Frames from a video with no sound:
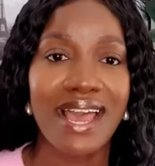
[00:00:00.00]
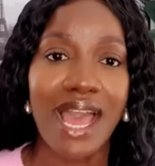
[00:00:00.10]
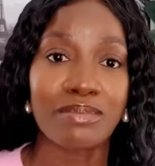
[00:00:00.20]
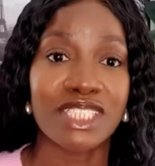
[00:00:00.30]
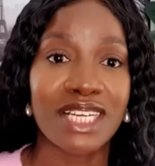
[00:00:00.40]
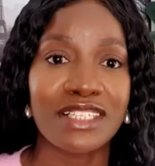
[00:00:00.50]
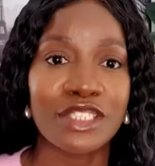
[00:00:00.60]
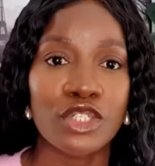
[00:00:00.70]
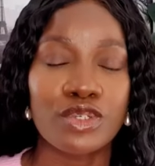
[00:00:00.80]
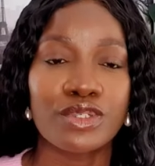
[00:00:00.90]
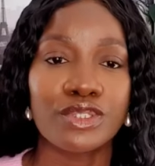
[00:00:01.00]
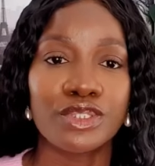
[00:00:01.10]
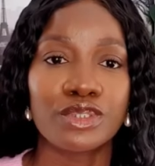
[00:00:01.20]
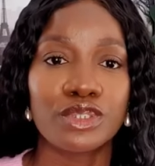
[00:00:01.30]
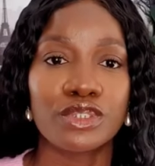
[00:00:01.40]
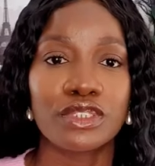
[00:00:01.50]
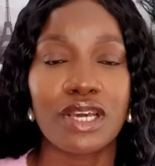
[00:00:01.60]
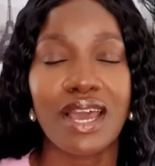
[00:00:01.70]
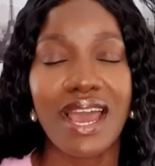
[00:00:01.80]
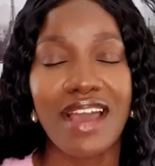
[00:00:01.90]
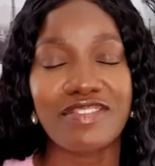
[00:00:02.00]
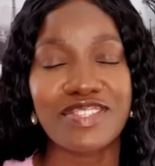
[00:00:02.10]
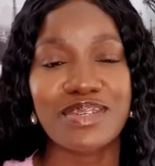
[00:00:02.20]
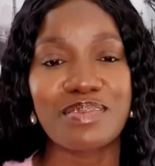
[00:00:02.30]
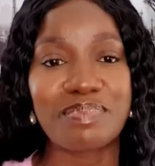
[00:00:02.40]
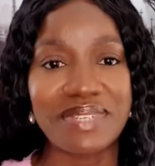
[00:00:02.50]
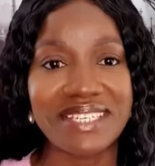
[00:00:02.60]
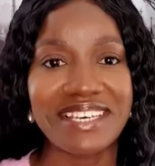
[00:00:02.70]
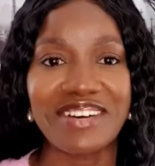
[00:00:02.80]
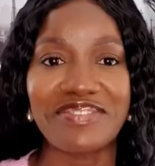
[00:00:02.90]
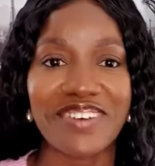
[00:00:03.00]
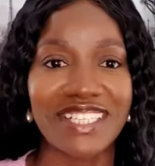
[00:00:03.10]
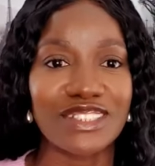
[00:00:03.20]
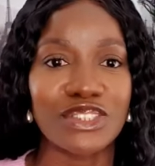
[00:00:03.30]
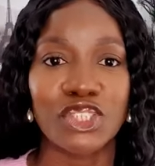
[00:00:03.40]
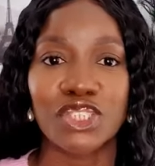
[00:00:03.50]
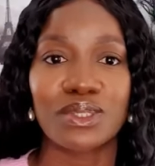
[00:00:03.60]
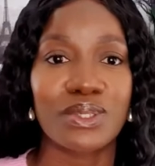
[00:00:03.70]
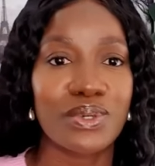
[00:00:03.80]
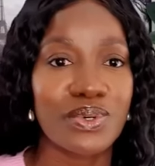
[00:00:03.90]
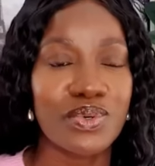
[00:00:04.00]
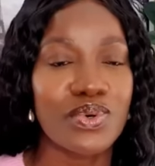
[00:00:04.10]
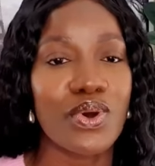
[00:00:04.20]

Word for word: I'm telling you, you do not have to be a financial guru